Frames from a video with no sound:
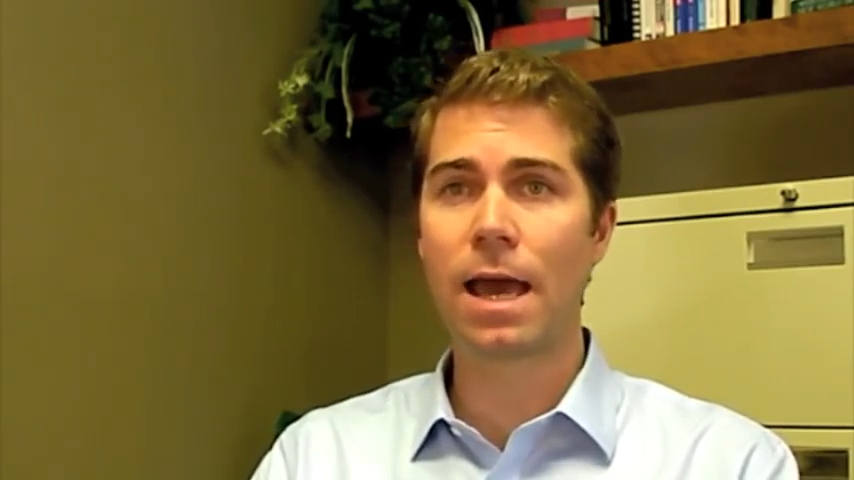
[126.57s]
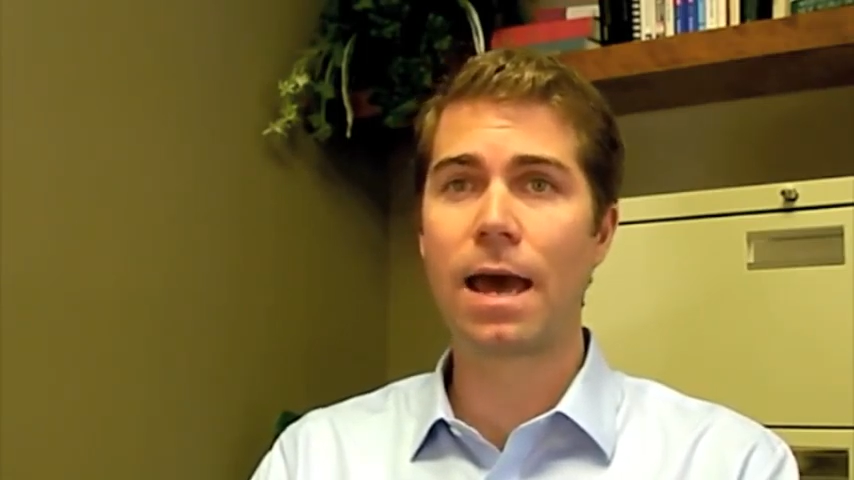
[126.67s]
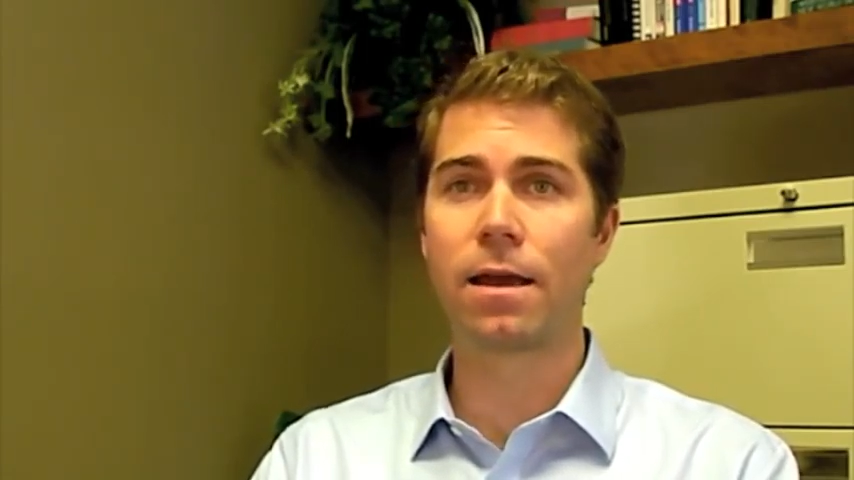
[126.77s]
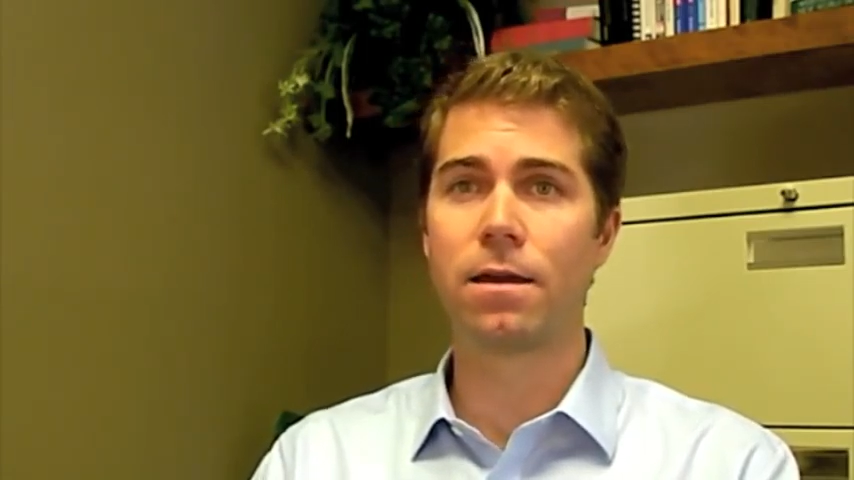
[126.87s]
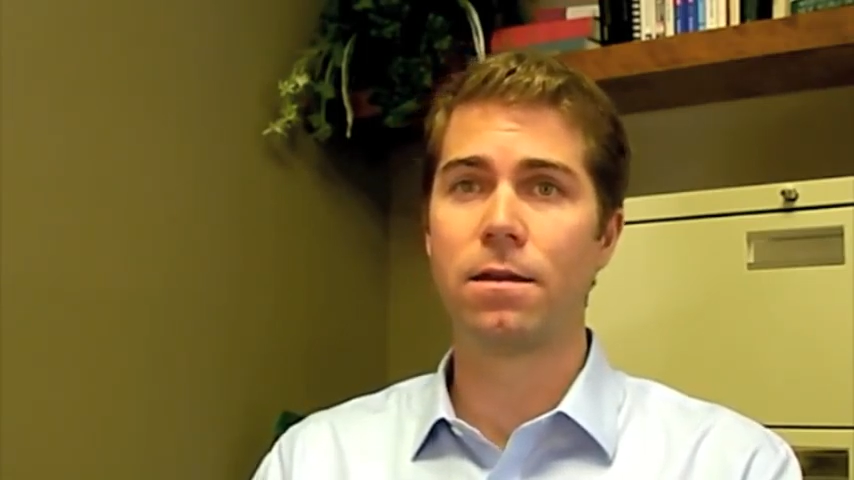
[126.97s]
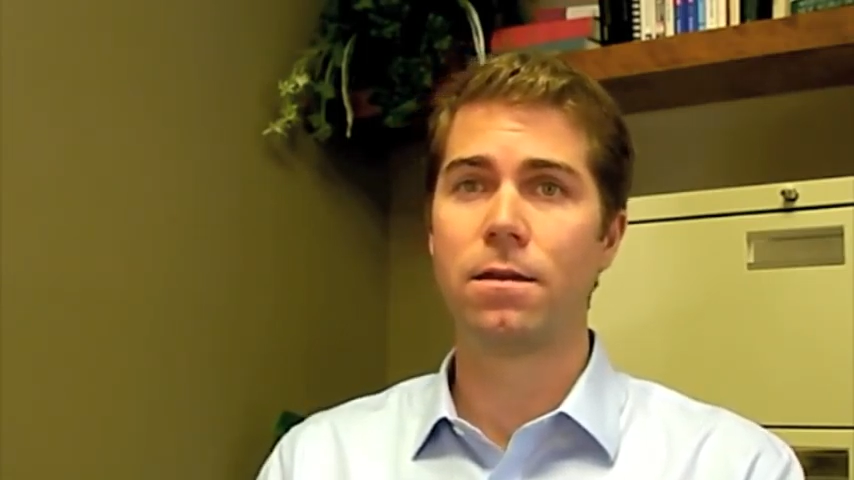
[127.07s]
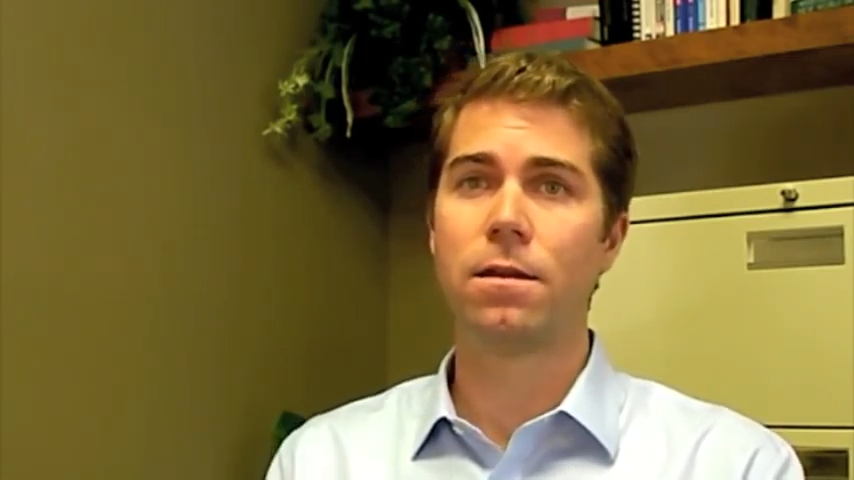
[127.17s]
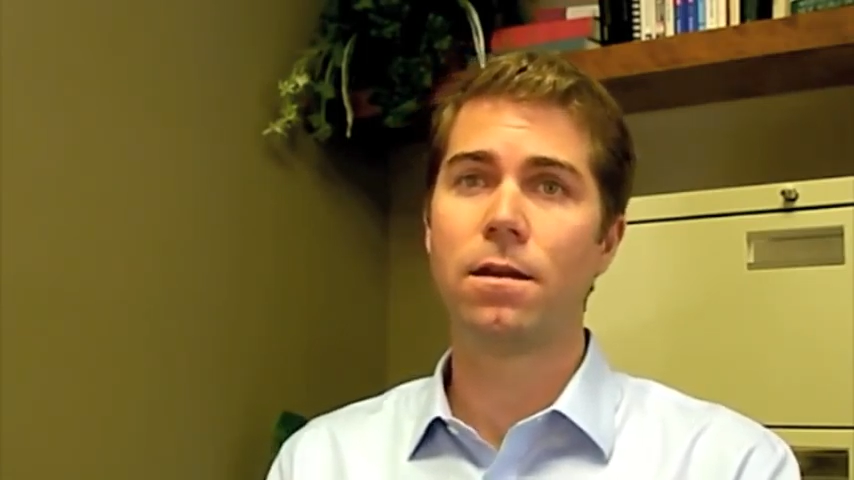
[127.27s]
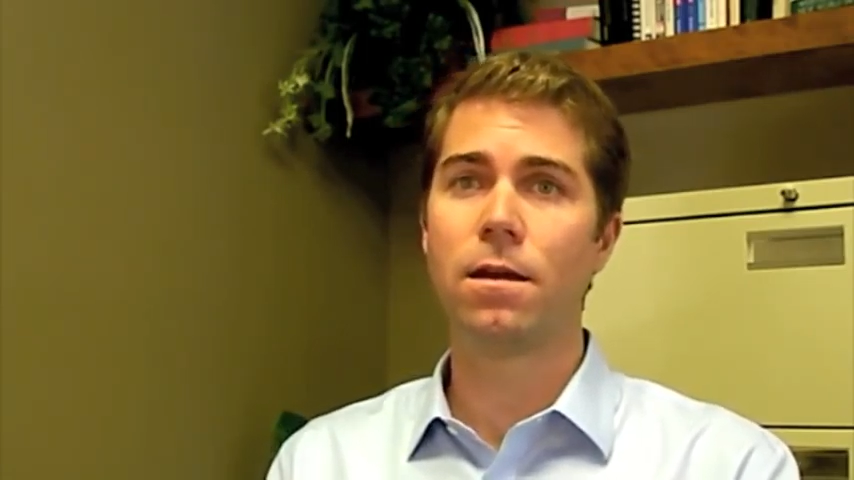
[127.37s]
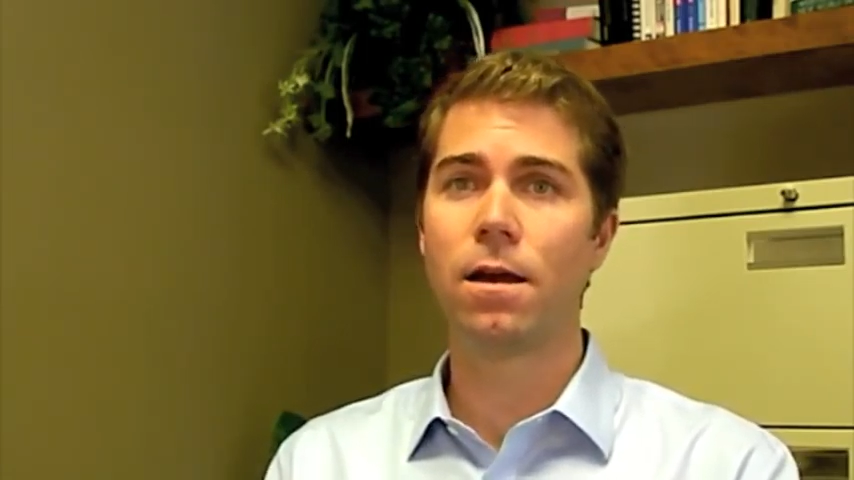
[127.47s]
data
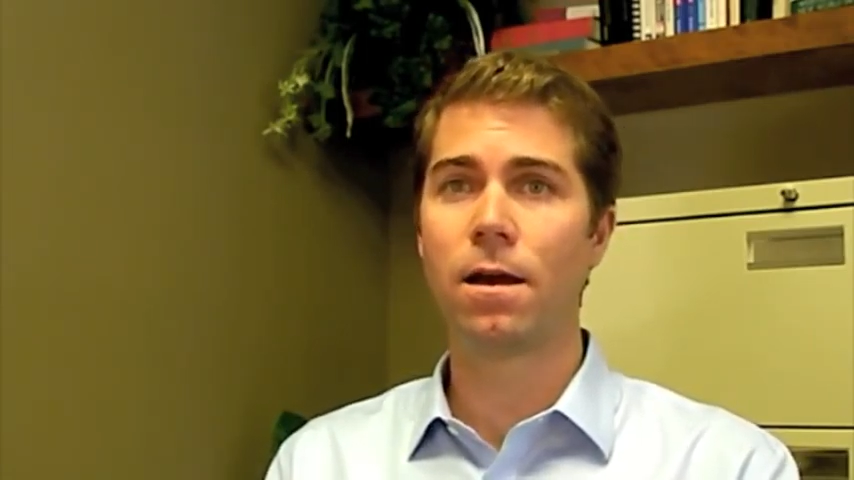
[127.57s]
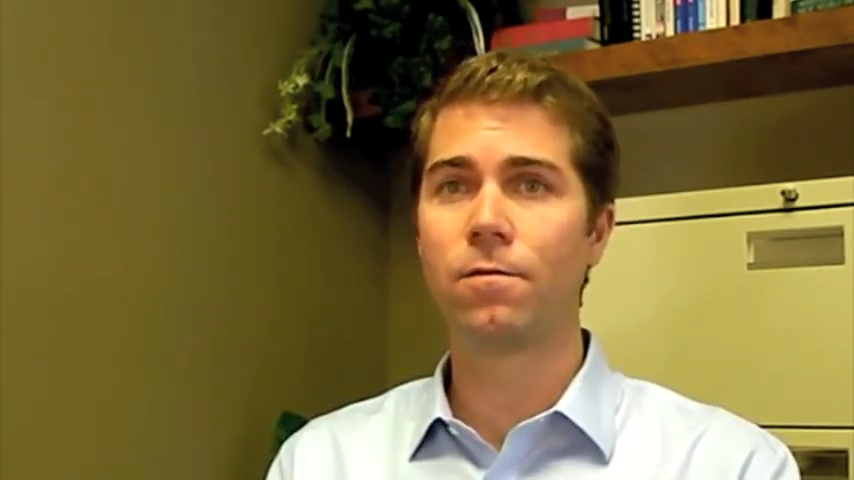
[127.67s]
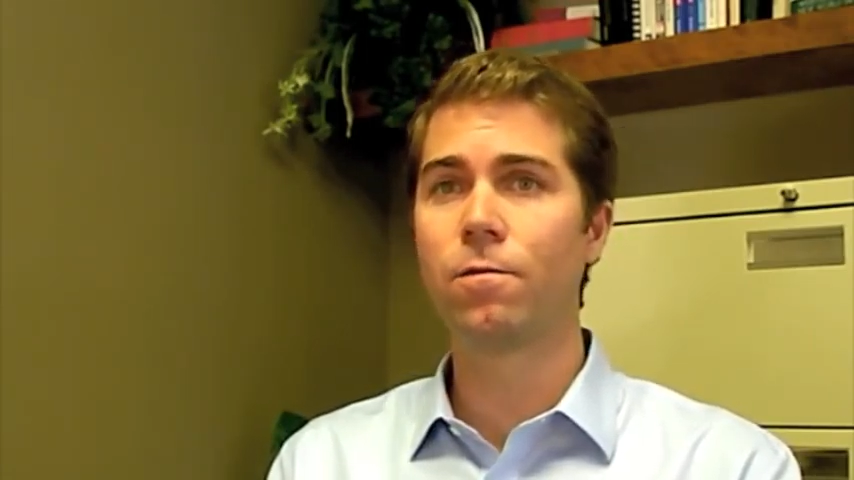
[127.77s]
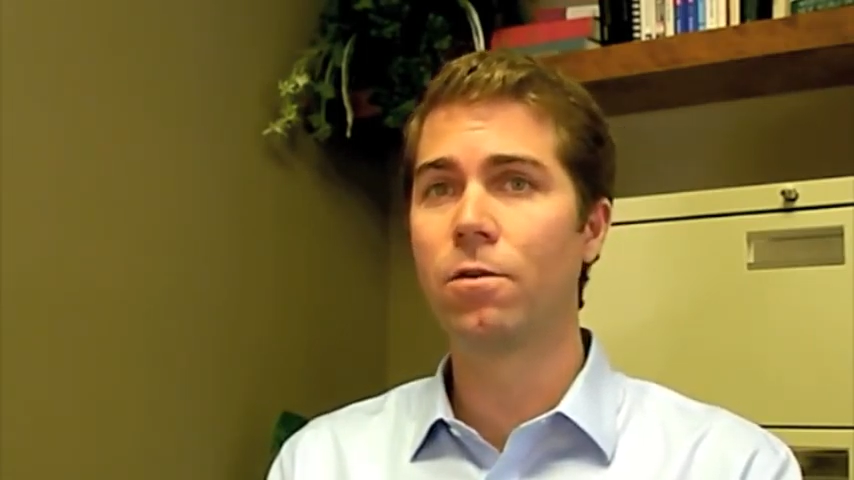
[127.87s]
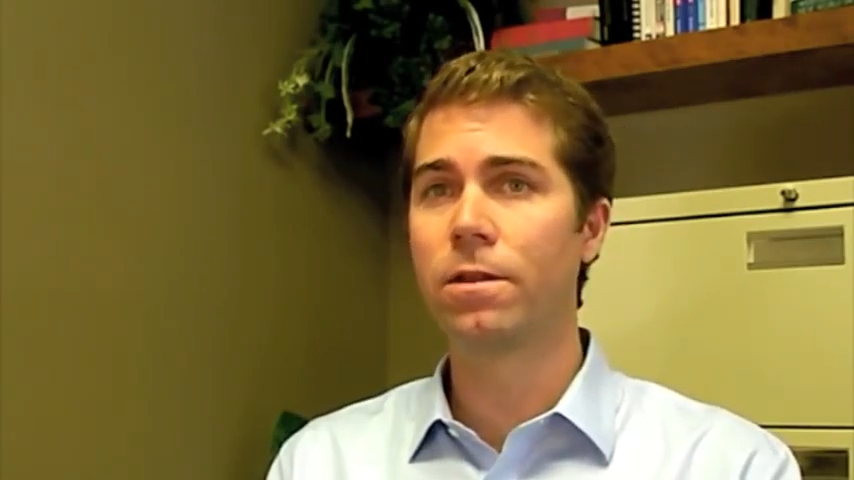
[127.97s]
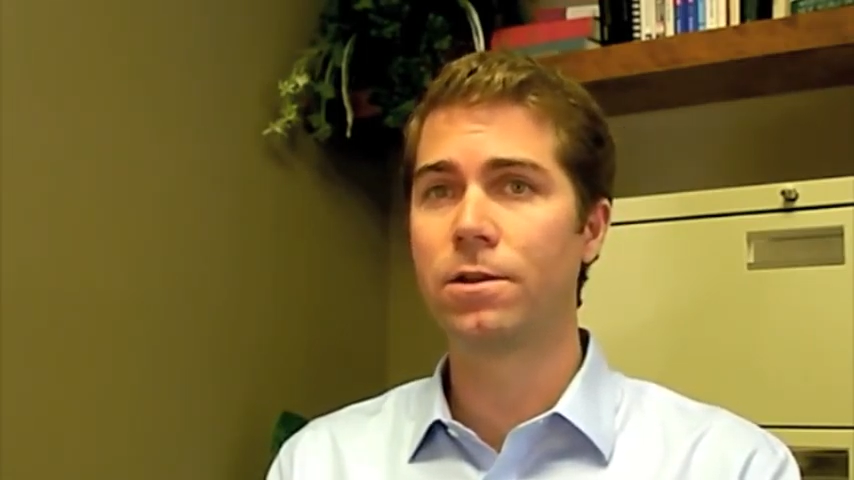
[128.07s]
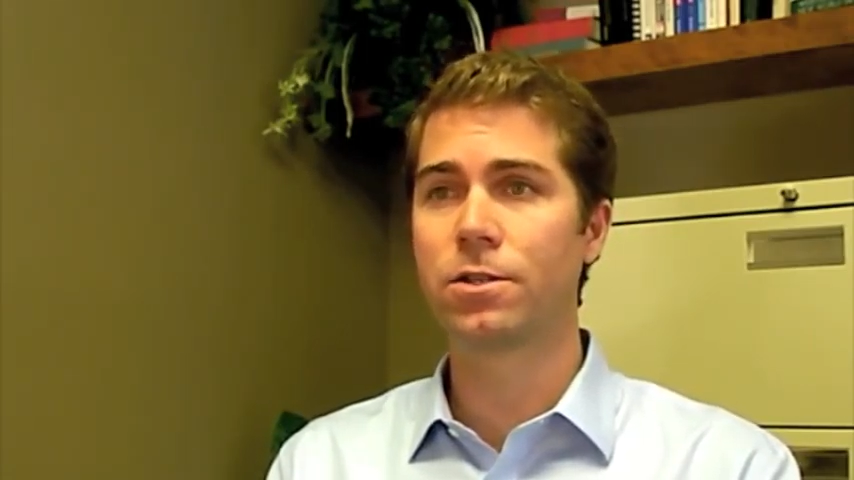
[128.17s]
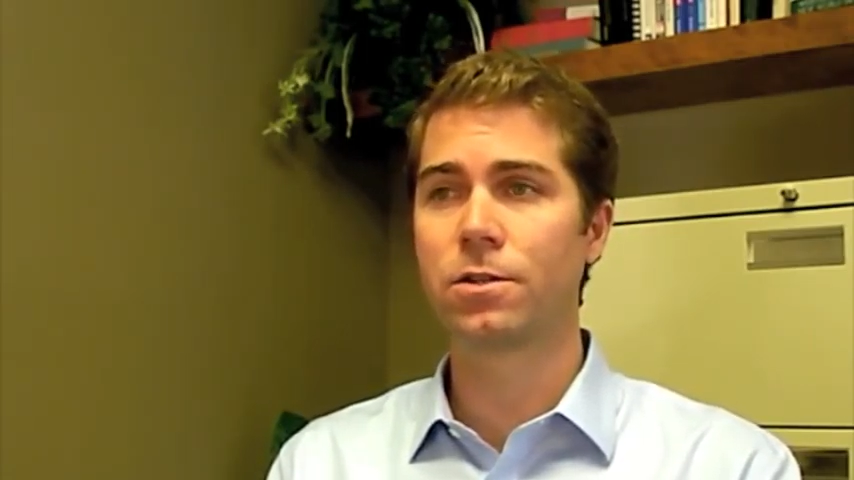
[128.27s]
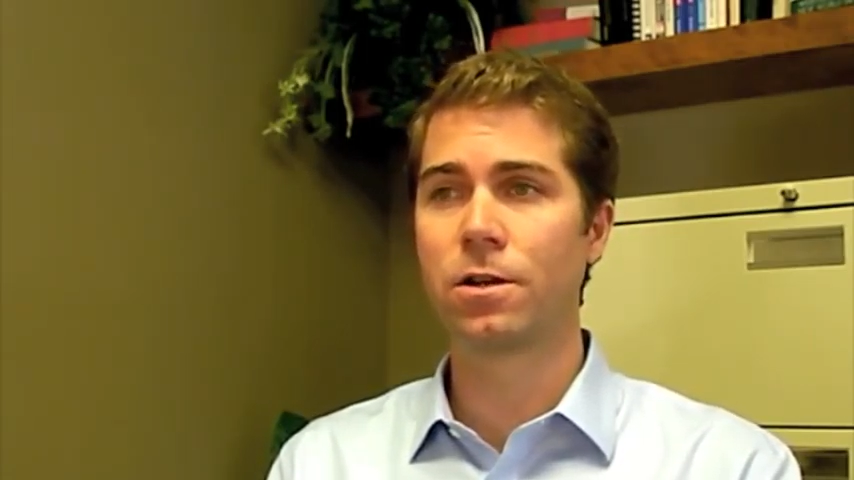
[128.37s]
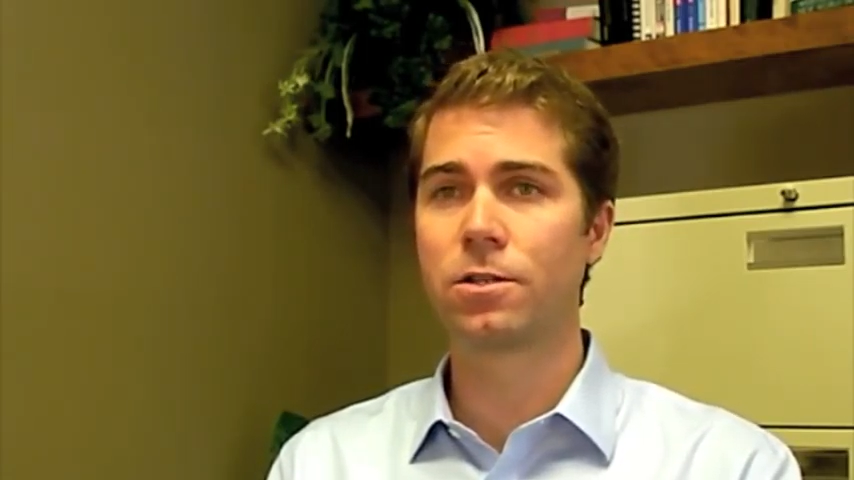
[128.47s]
for their
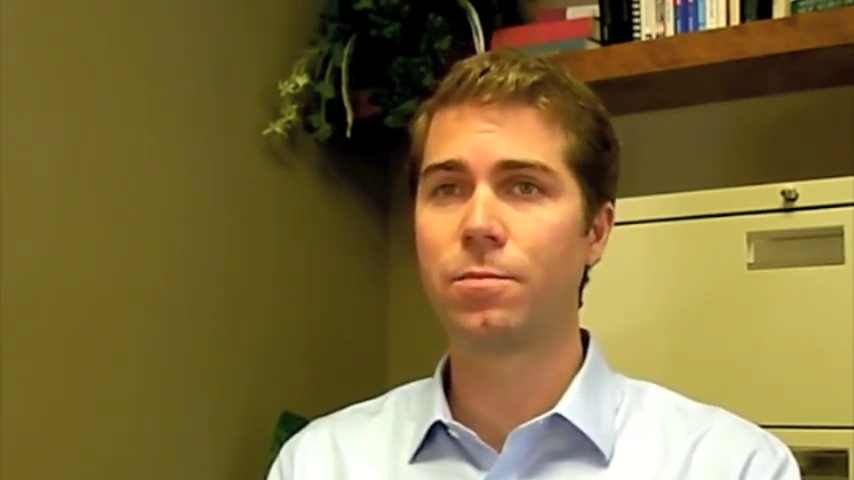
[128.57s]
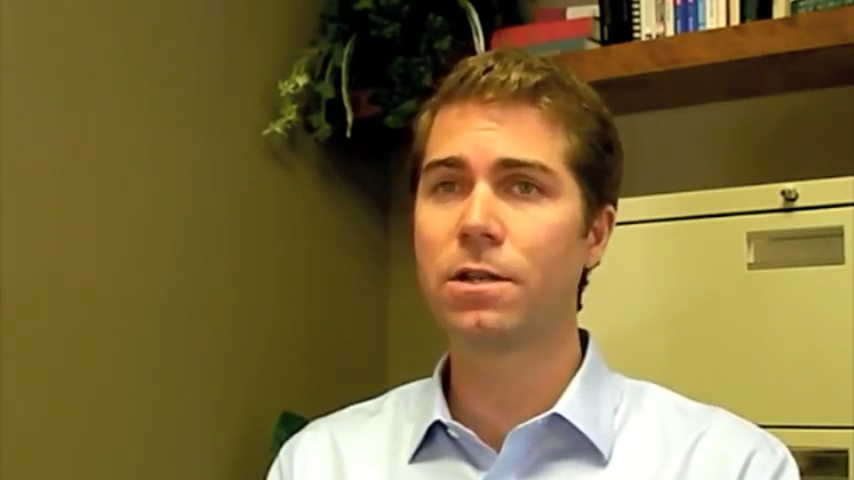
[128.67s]
search.